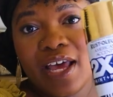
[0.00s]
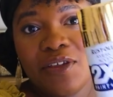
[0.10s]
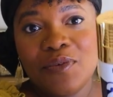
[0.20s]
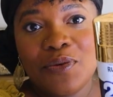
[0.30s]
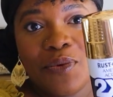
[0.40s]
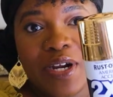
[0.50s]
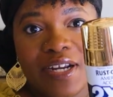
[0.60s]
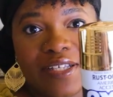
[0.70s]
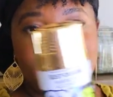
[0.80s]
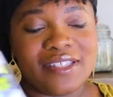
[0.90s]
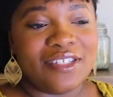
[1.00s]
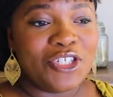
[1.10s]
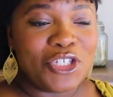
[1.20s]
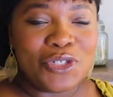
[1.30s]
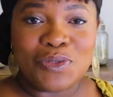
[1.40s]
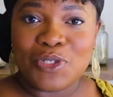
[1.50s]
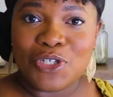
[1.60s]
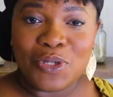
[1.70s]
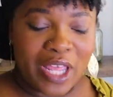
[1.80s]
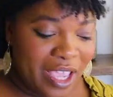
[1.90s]
Either one works, choose
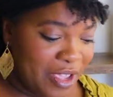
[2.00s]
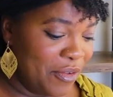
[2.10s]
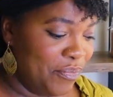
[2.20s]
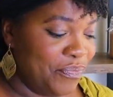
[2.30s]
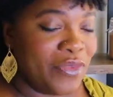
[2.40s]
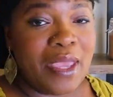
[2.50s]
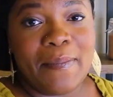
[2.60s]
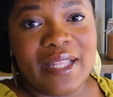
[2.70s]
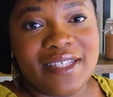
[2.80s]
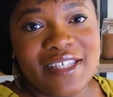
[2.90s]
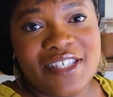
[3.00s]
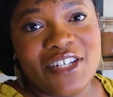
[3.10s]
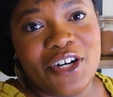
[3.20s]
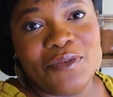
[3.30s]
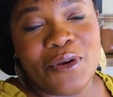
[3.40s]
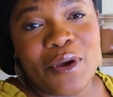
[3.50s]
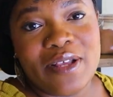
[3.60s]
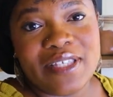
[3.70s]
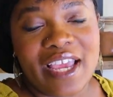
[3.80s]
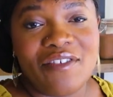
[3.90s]
what you like. But let's get started. We'll go
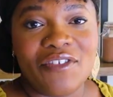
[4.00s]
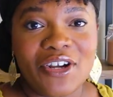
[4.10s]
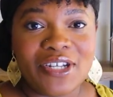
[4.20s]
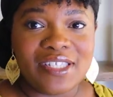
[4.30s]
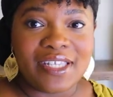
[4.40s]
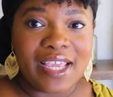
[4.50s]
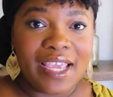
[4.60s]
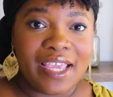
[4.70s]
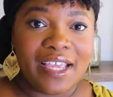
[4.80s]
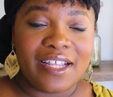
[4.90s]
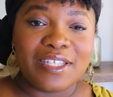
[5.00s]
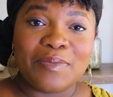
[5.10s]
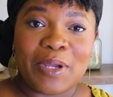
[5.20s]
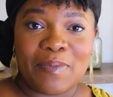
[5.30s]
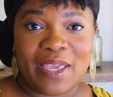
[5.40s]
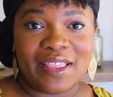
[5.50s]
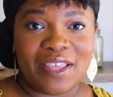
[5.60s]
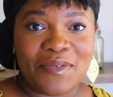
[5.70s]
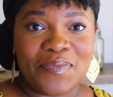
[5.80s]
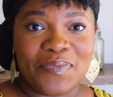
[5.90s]
outside first and spray paint
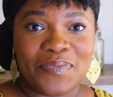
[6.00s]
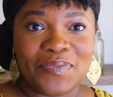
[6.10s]
them.